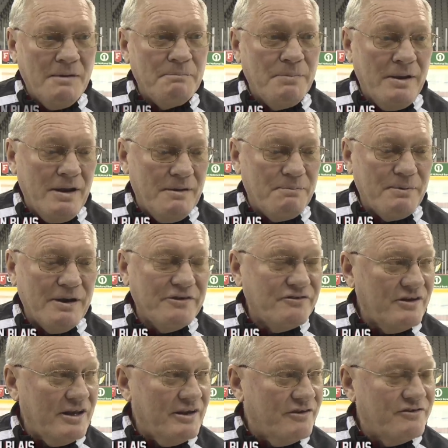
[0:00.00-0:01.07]
I've been
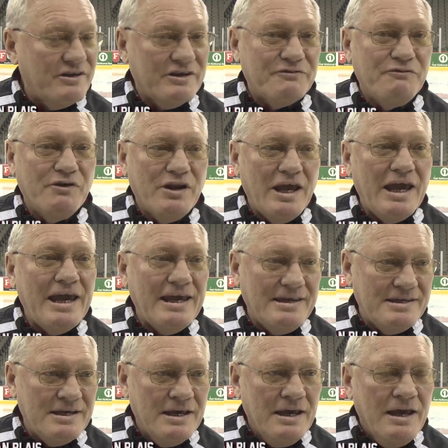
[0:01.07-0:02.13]
impressed that he's six foot eight
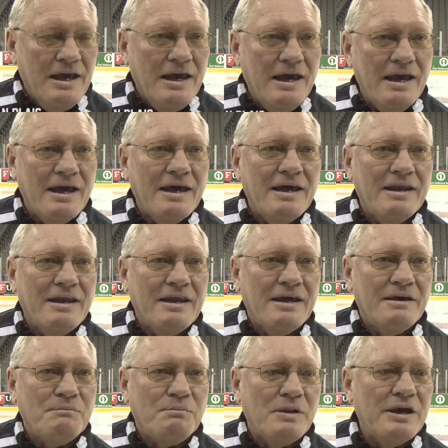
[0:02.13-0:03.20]
and
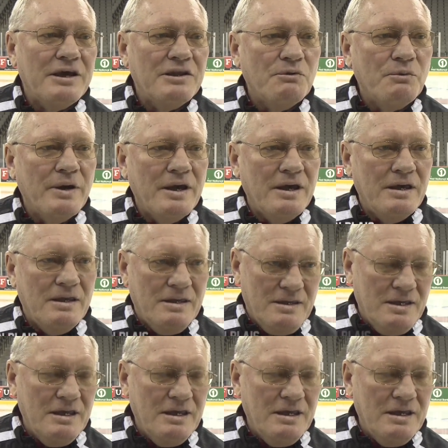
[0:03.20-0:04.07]
uh, playing the way